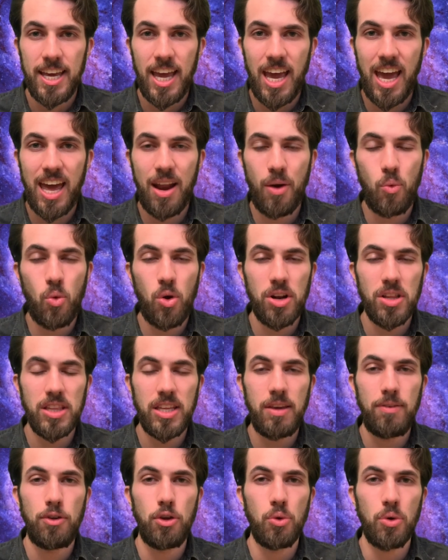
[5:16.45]
And I want to
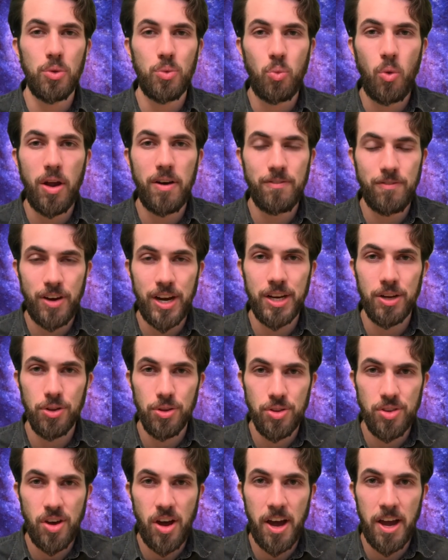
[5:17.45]
leave you with one final
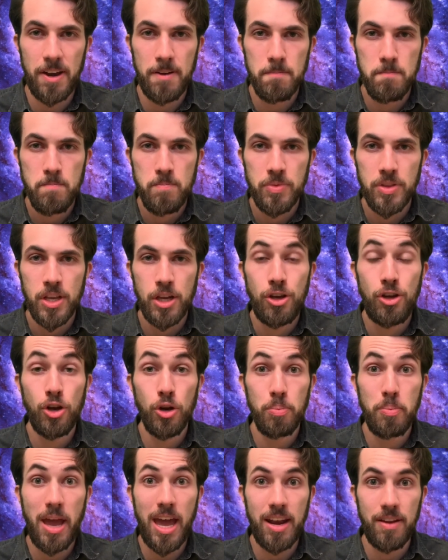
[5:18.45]
thought. Your
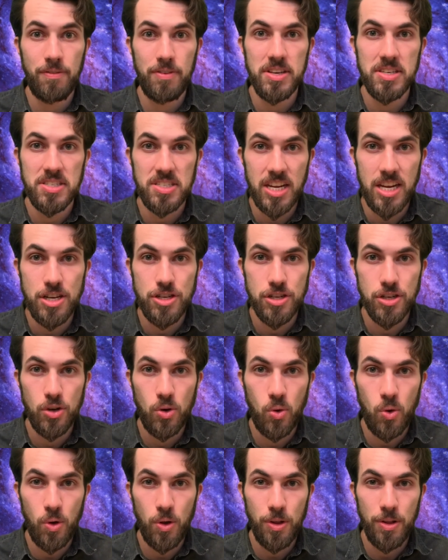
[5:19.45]
manifestation
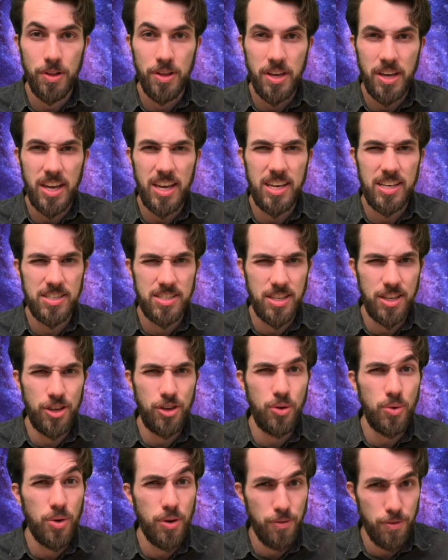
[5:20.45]
goal is the
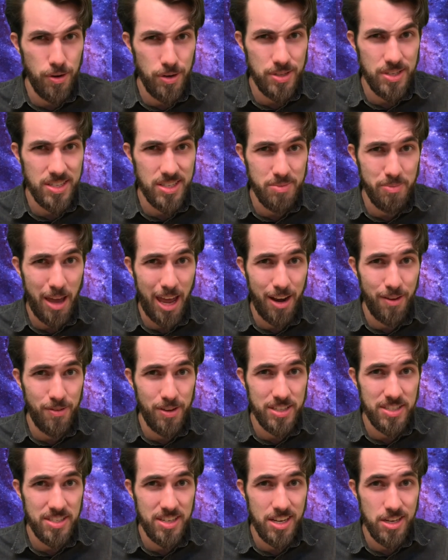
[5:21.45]
universe's
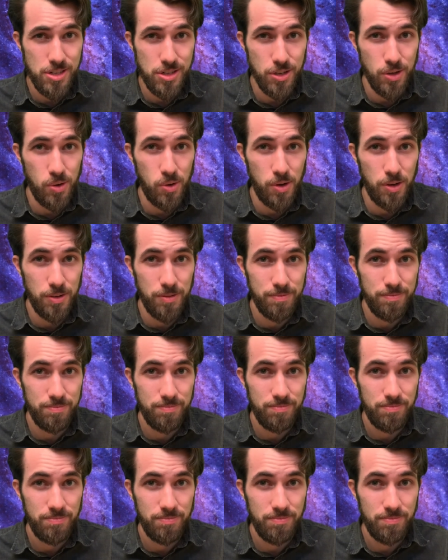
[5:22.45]
manifestation goal.
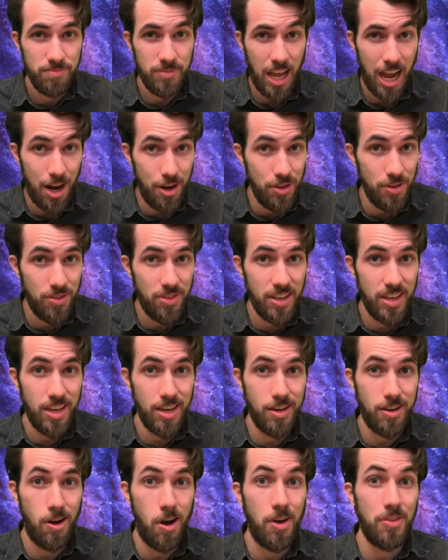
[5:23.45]
How do you think
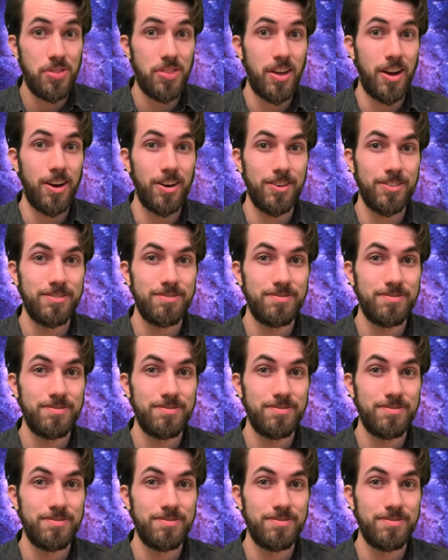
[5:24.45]
it got there?